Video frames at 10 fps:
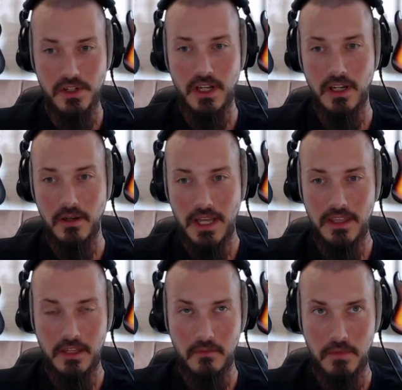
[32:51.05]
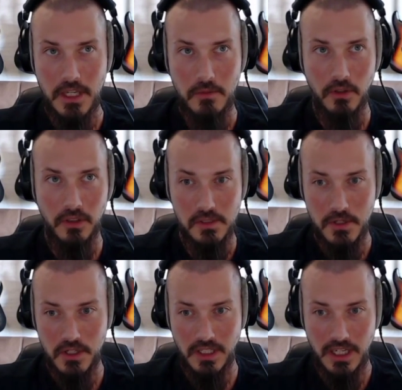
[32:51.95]
I think people,
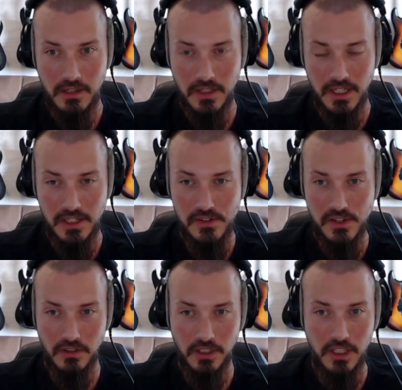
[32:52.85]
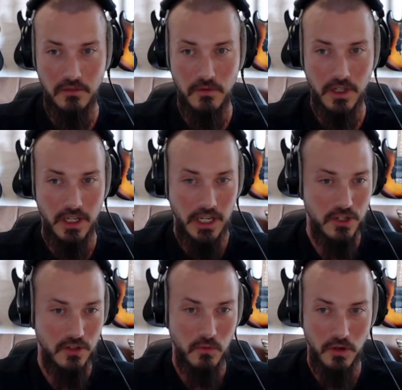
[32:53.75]
especially nowadays, are looking for
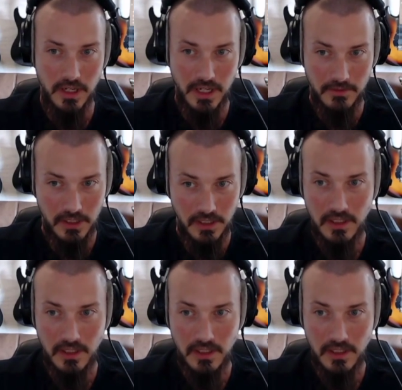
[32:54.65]
connection more than ever.